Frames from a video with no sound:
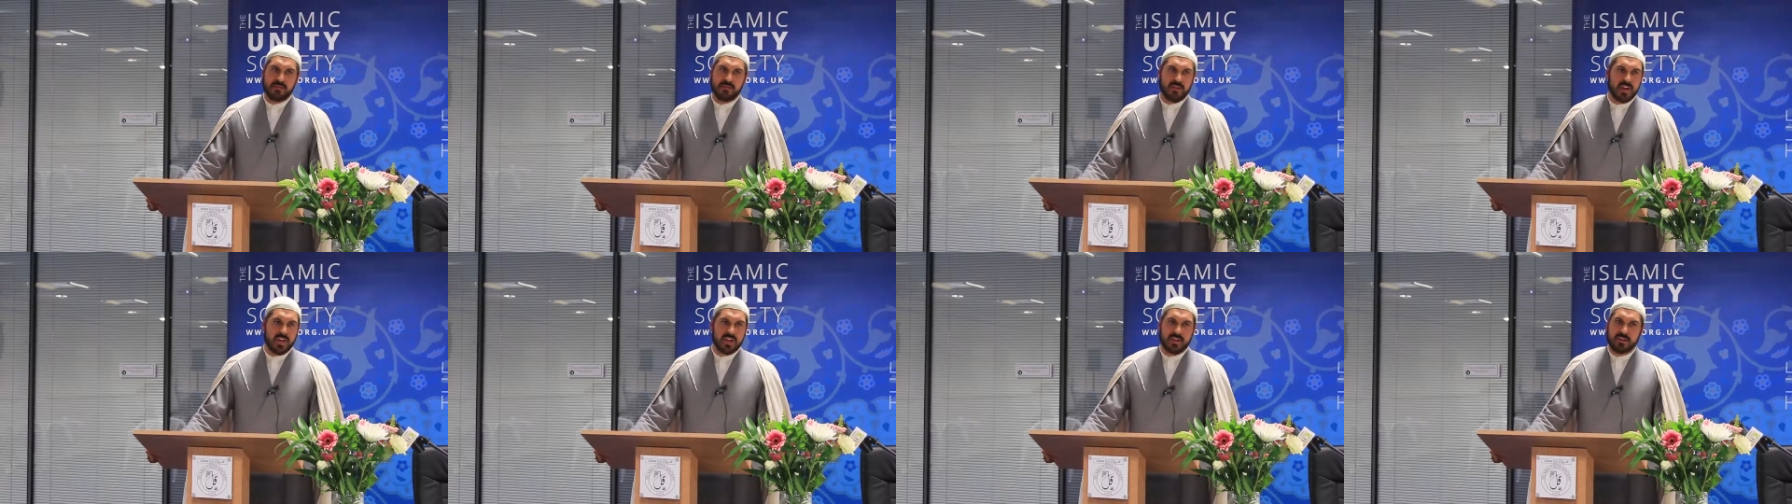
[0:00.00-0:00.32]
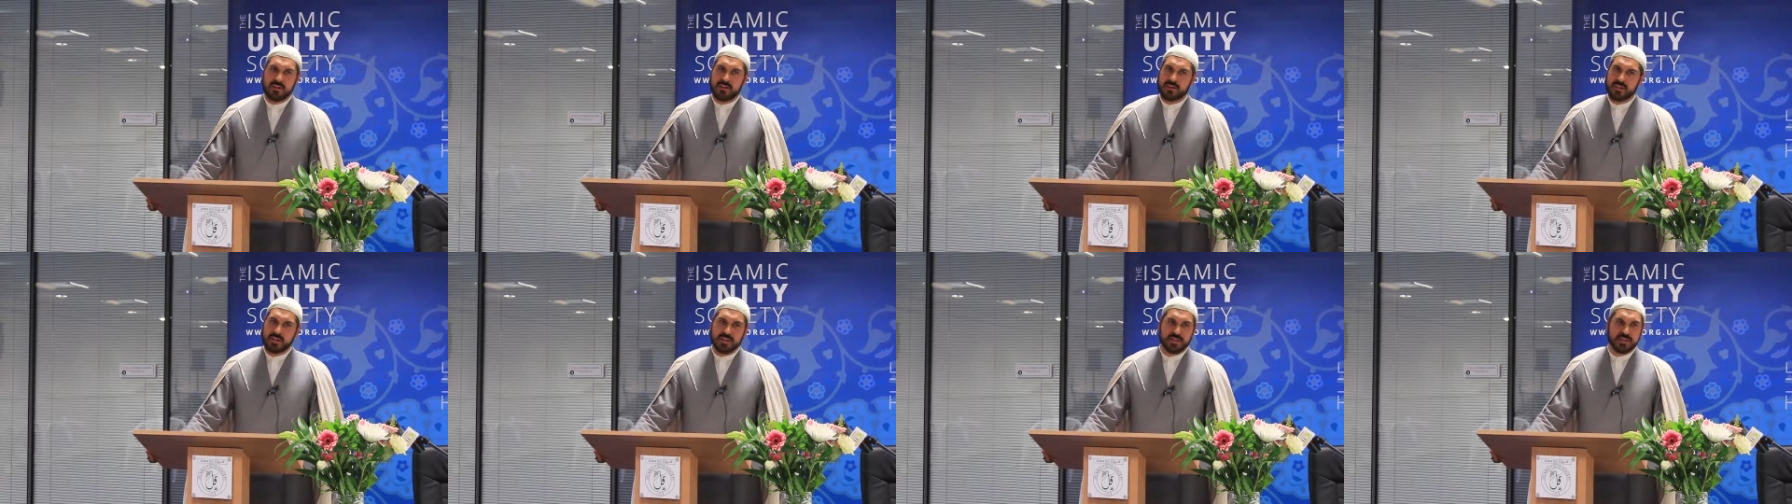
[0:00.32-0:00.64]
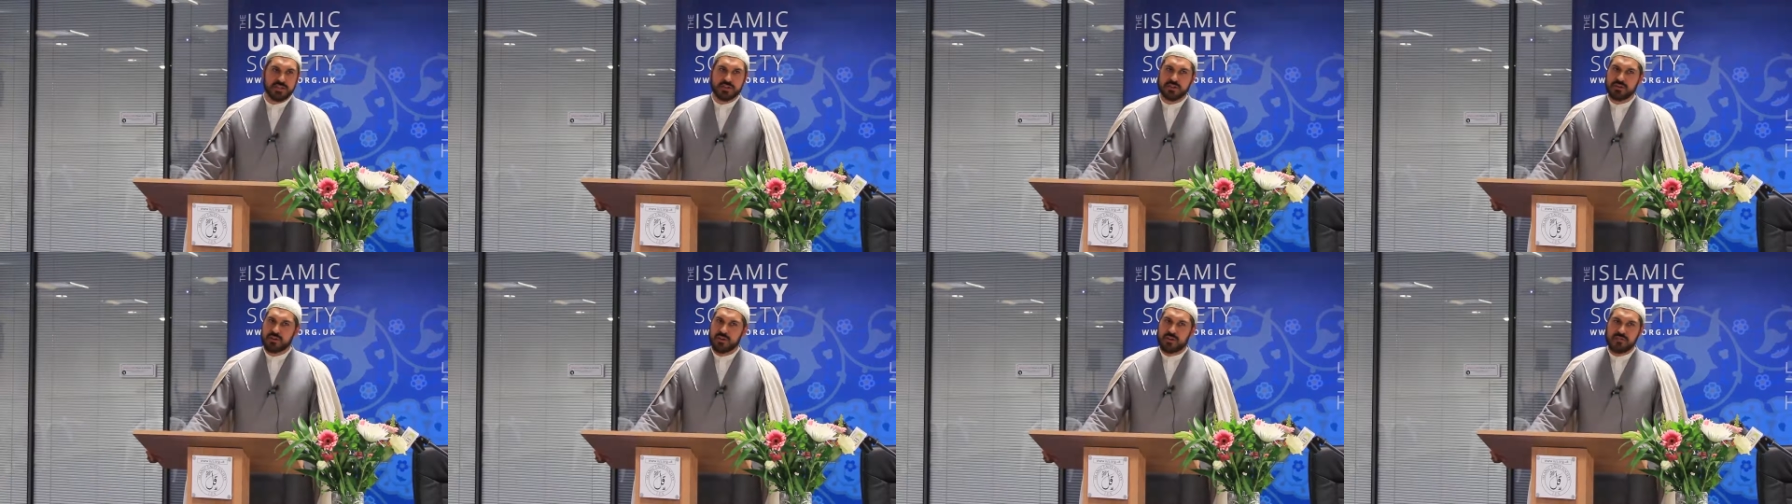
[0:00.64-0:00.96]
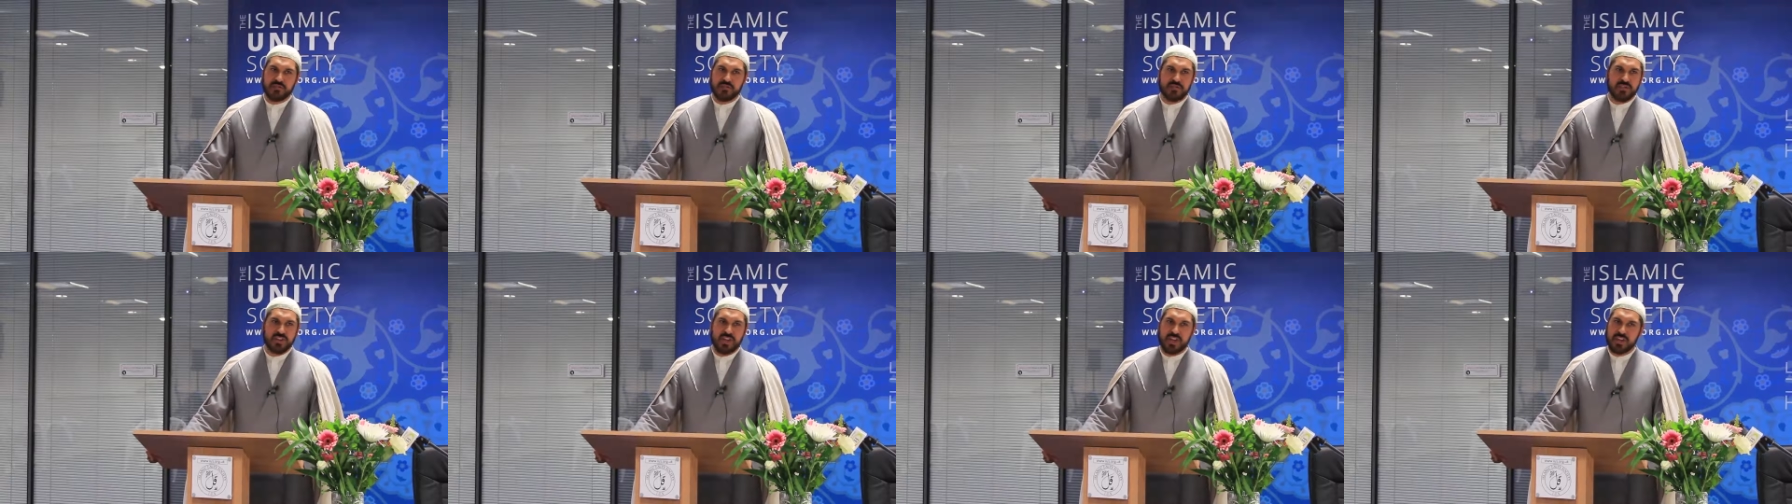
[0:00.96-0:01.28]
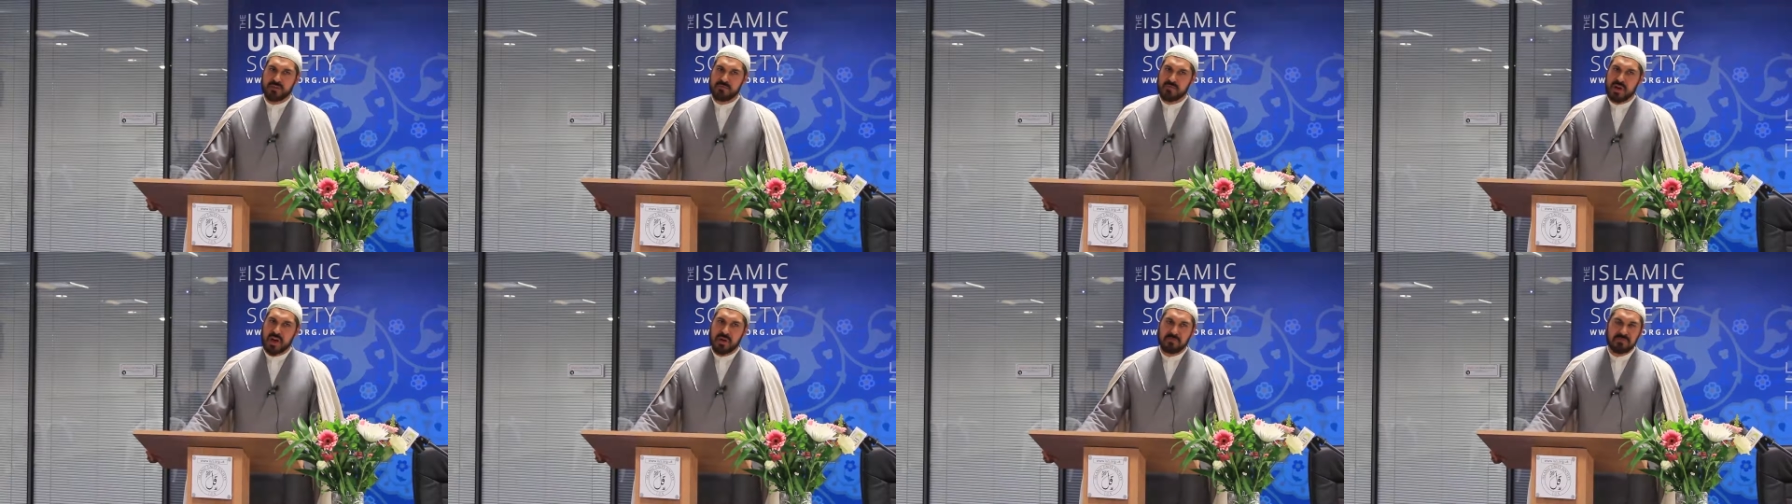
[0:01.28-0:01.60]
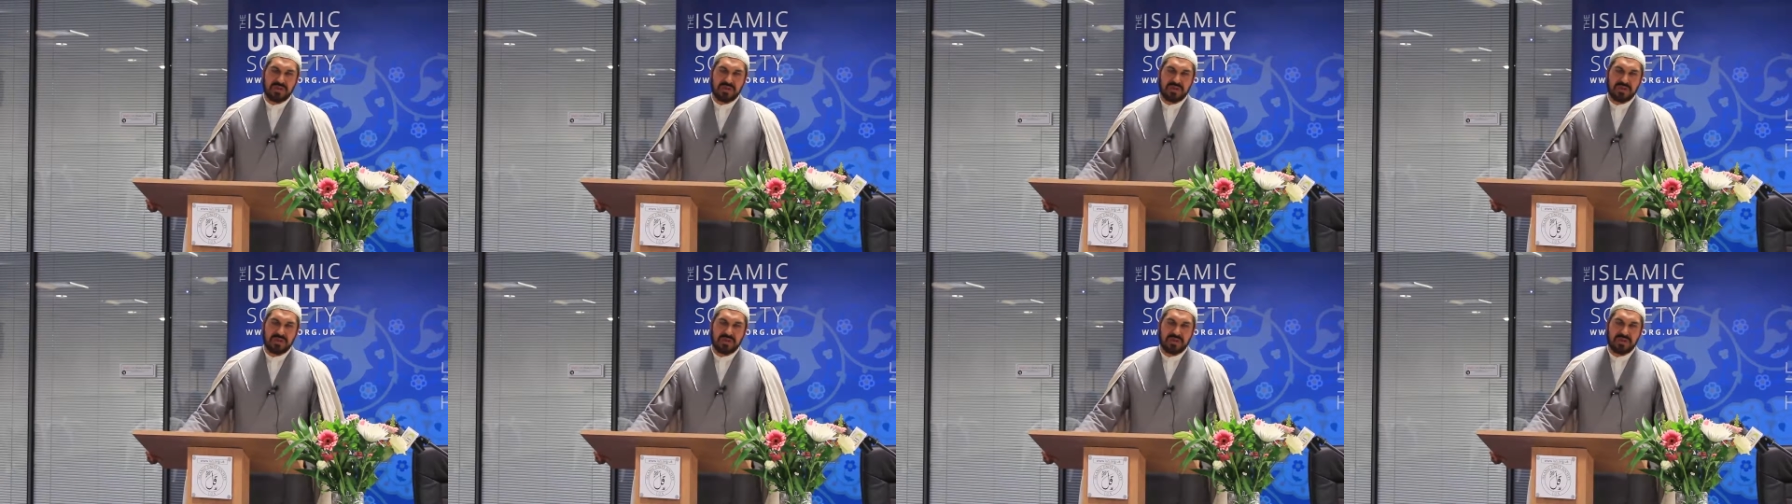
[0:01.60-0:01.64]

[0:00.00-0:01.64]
recognition of the Imam,